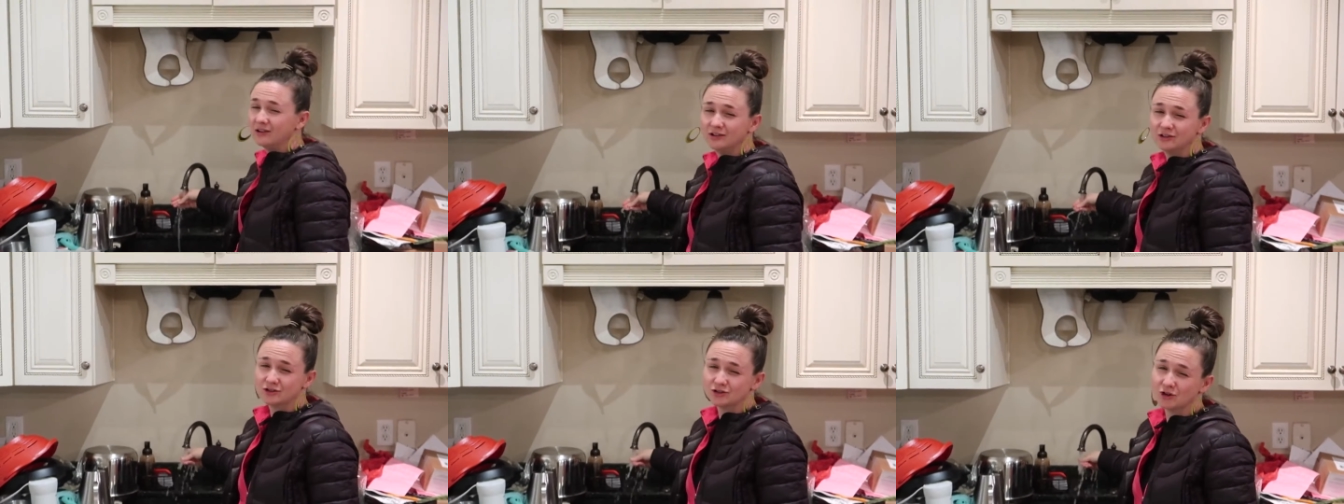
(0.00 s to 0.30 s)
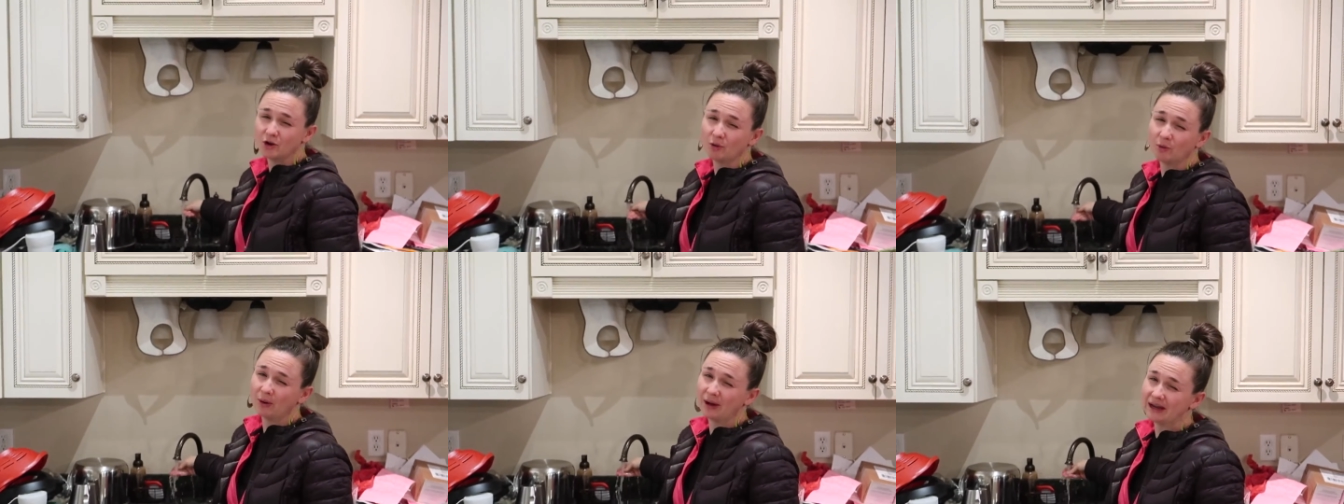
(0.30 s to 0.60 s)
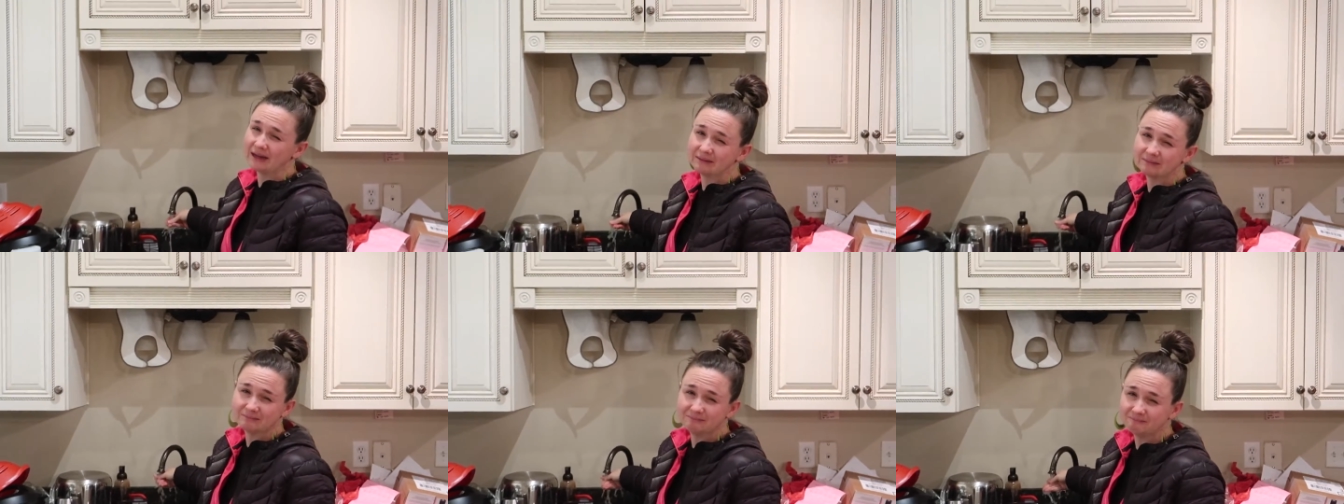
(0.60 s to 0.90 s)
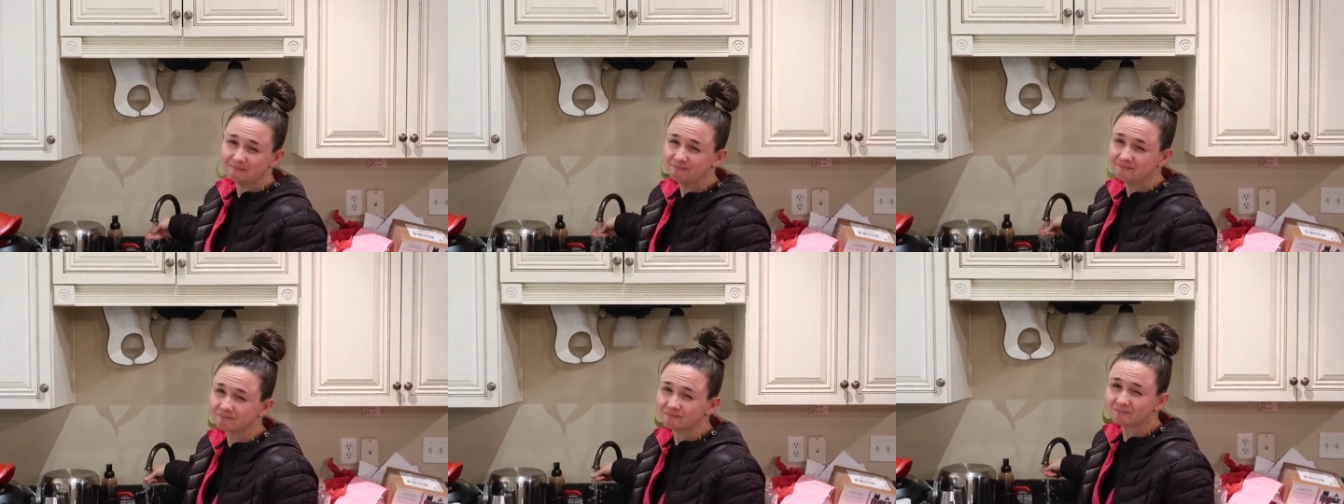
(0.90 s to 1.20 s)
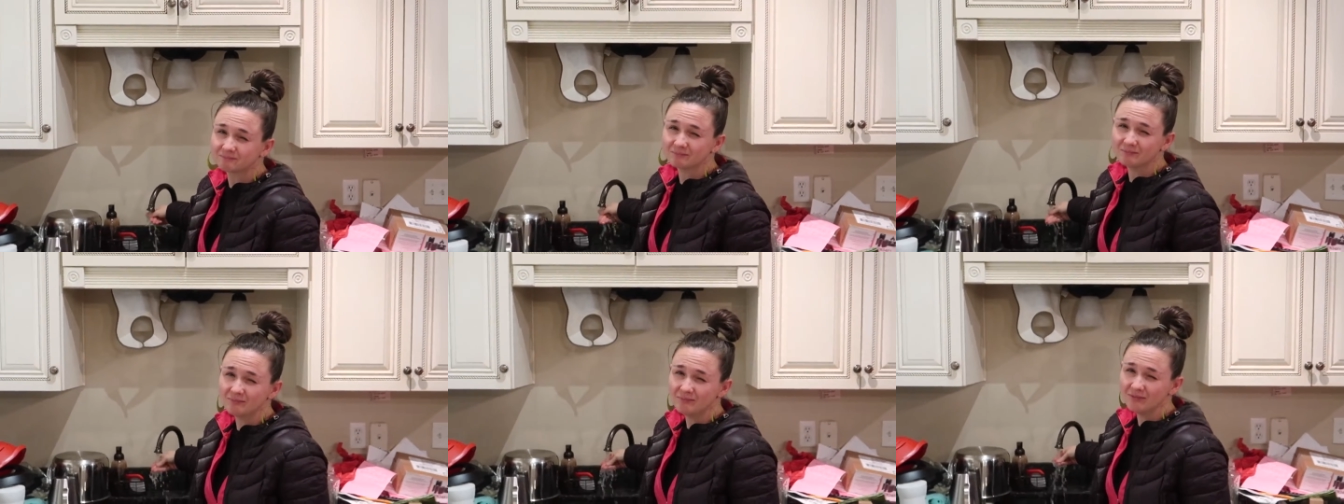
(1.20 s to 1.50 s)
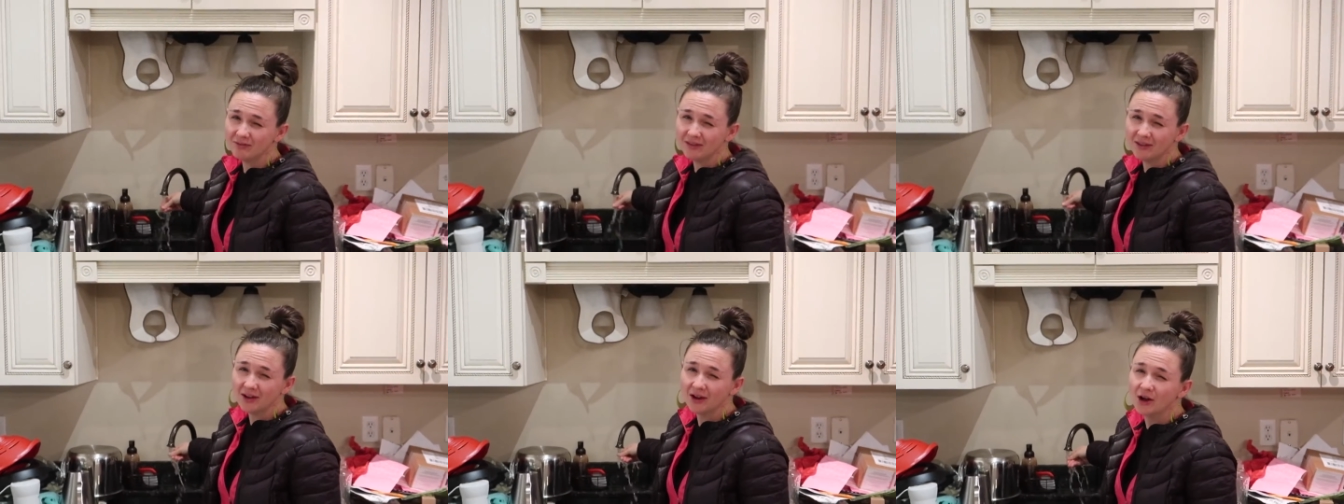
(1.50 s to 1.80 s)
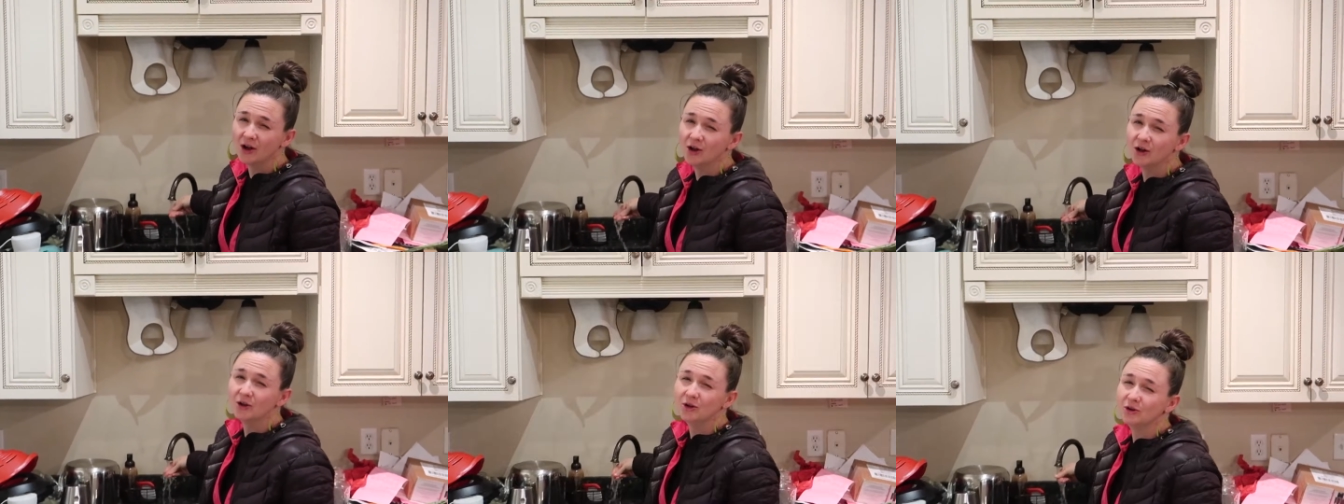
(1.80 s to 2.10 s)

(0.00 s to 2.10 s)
There's no way. Come on.